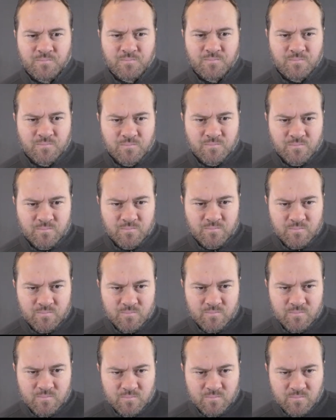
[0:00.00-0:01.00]

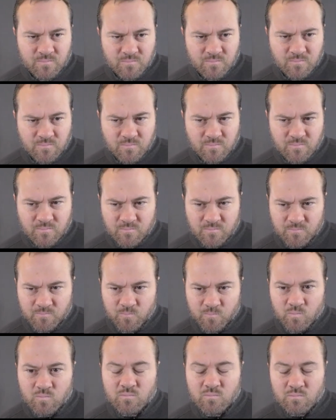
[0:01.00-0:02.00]

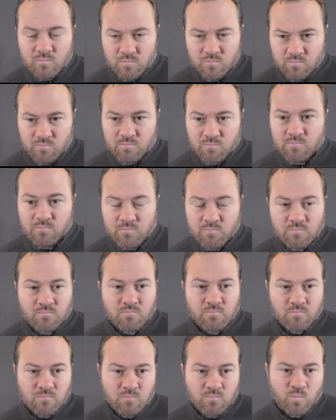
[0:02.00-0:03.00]

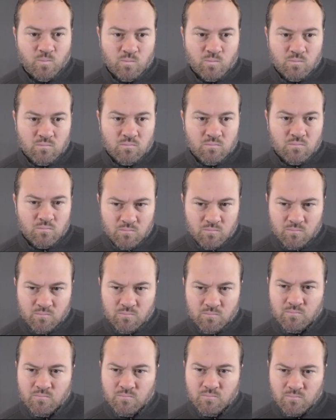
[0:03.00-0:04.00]

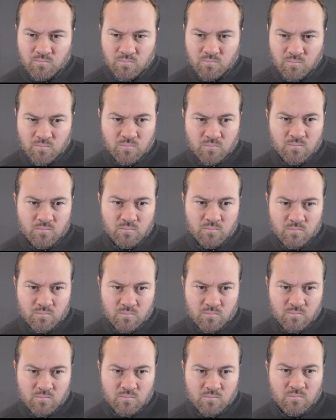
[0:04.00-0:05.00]

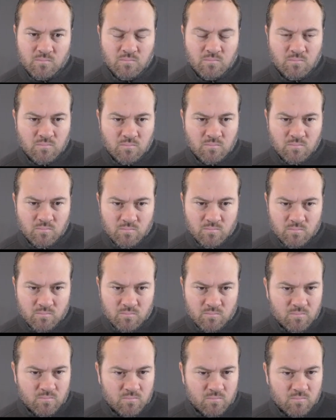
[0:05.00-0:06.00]

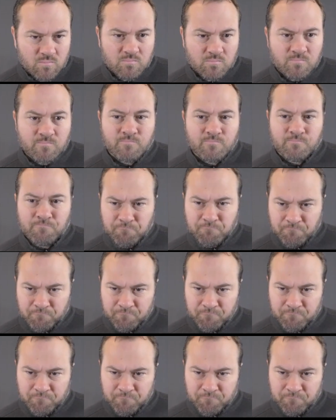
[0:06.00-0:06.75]
No words are spoken by the person on screen.